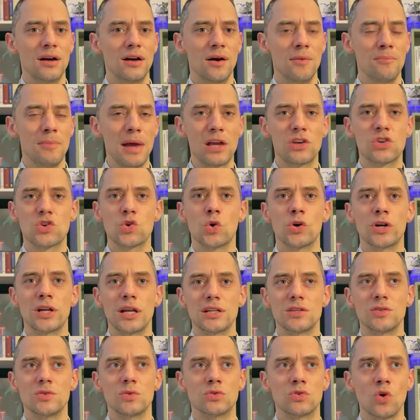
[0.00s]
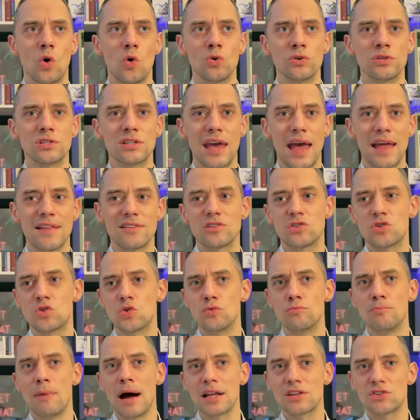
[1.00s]
make sure that you don't get too
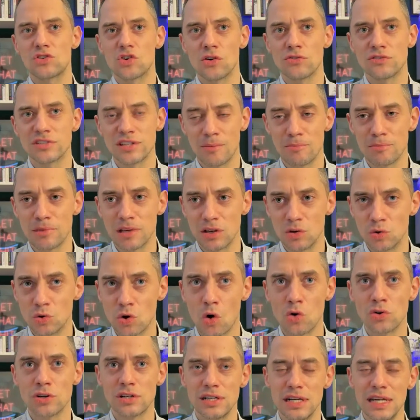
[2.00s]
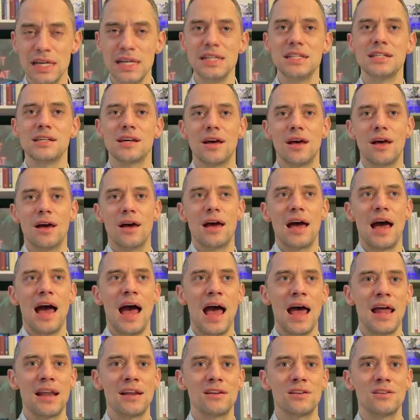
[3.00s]
much of something you don't need,
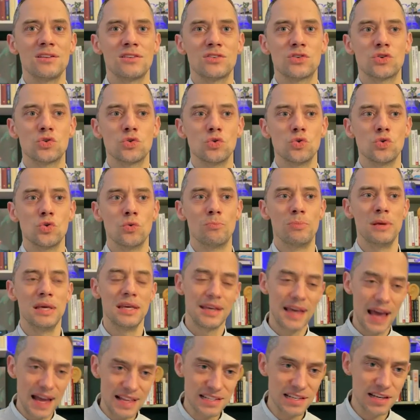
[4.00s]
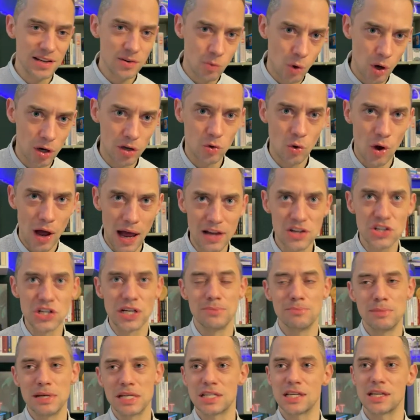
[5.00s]
and to be getting what you're actually
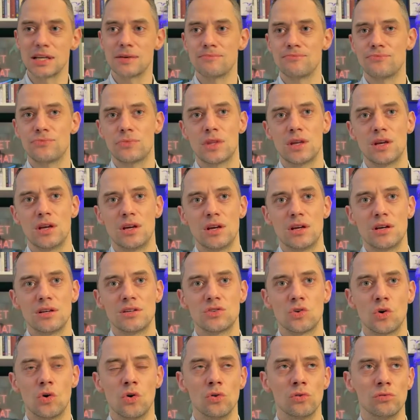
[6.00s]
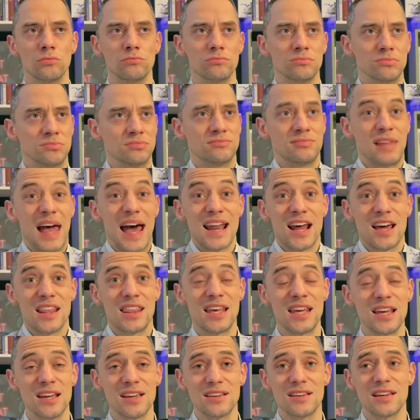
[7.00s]
missing. So that, I
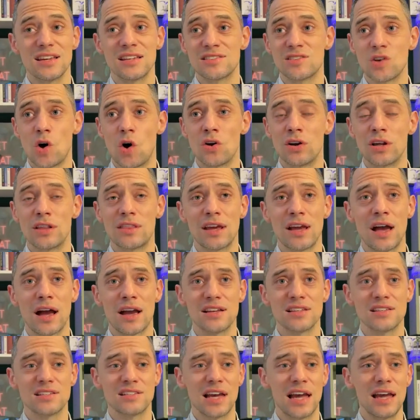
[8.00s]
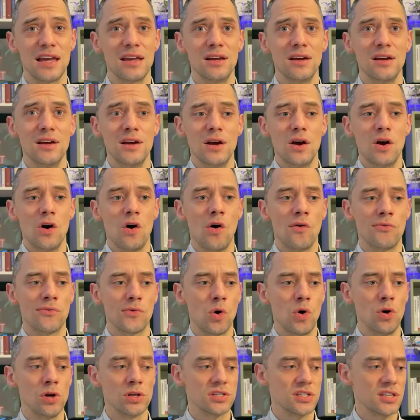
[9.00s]
think, is the only thing I can say. Of
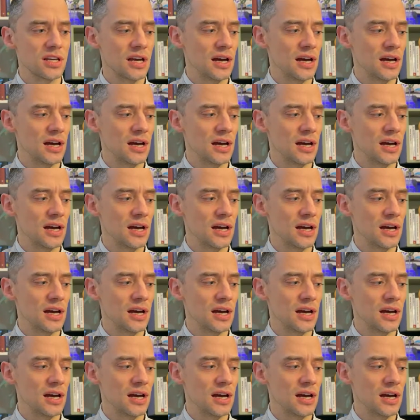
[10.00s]
course,